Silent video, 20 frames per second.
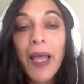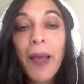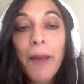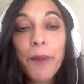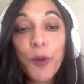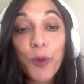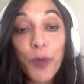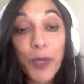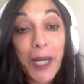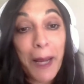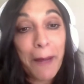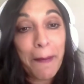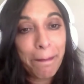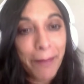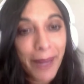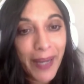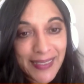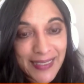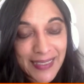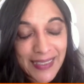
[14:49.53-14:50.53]
But what I
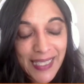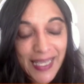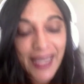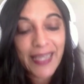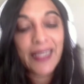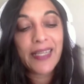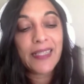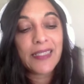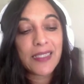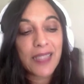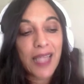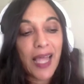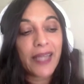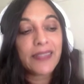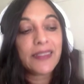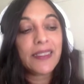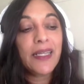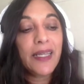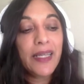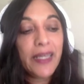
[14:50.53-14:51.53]
must say is
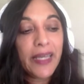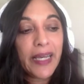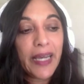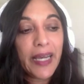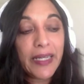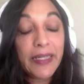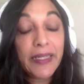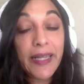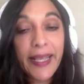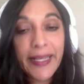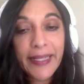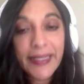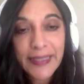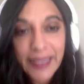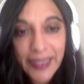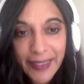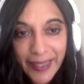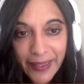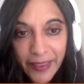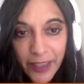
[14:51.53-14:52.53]
that
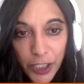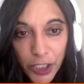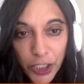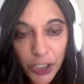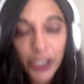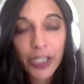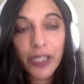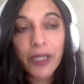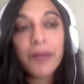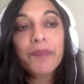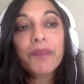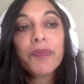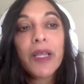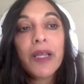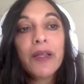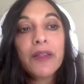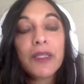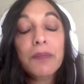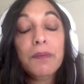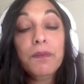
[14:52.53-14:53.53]
later in the year,
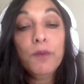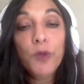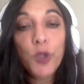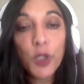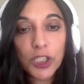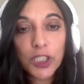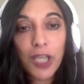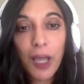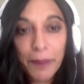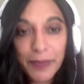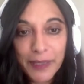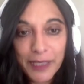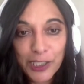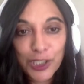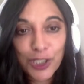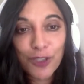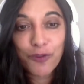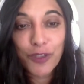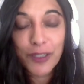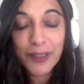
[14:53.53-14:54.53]
the Moot
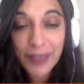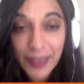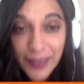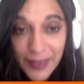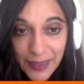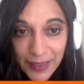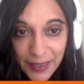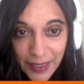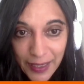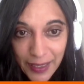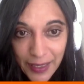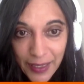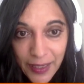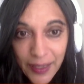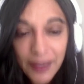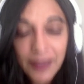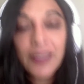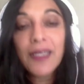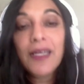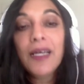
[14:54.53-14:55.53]
competition for this year
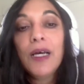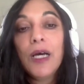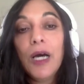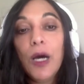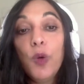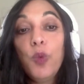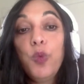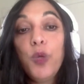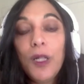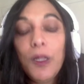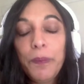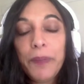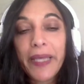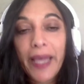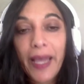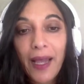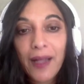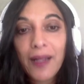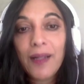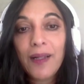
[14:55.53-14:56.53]
will be
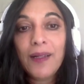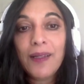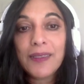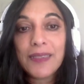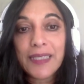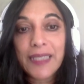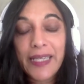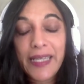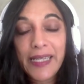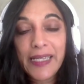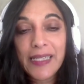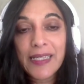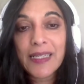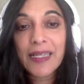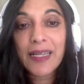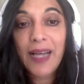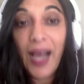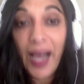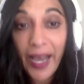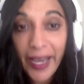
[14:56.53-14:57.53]
held in
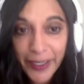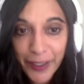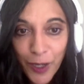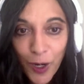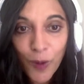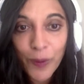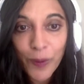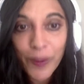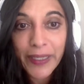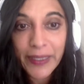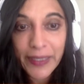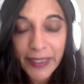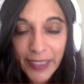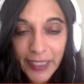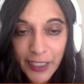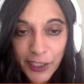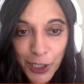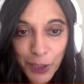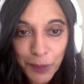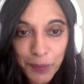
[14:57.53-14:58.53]
Cairo in
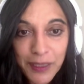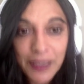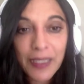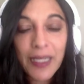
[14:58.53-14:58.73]
Egypt.